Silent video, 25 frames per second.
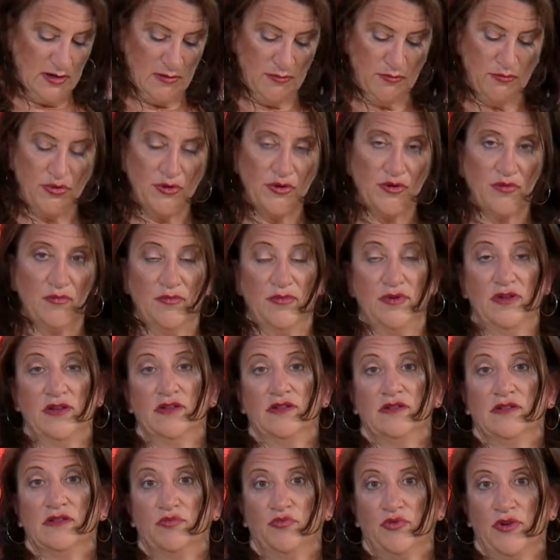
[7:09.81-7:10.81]
Boom,
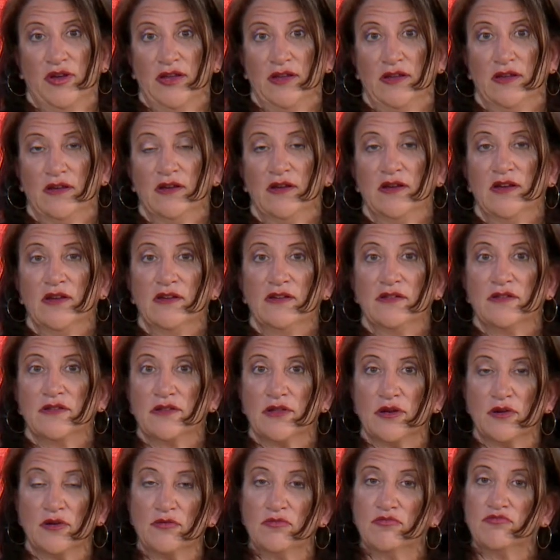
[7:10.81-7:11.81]
spring.
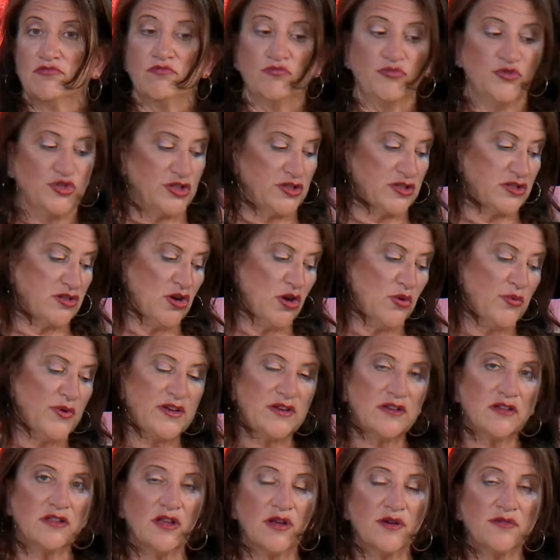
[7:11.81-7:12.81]
So just go in
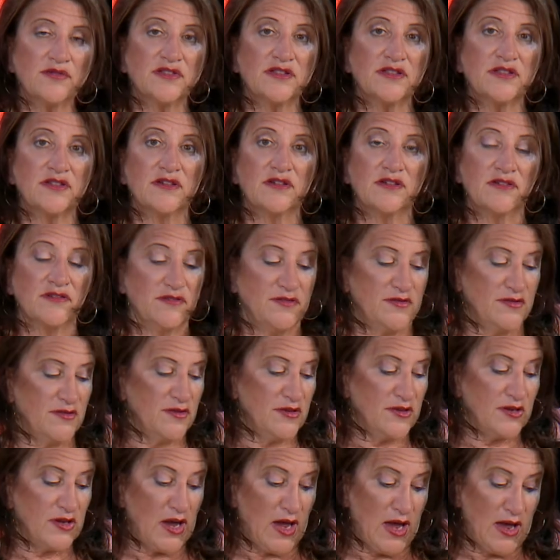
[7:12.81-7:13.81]
close
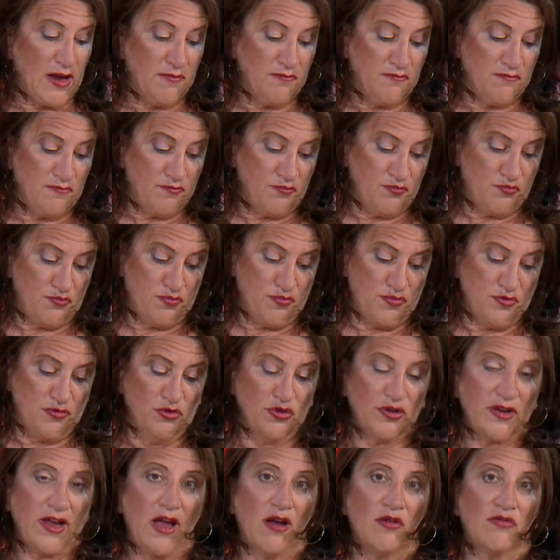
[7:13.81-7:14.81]
and
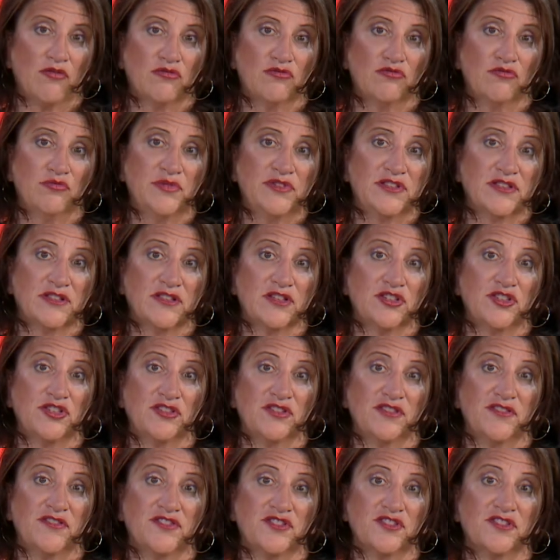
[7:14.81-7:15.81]
look how uber
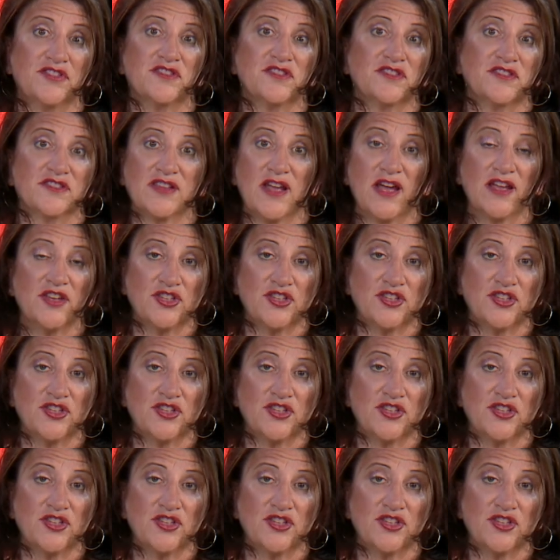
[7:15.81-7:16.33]
delicious just the sketch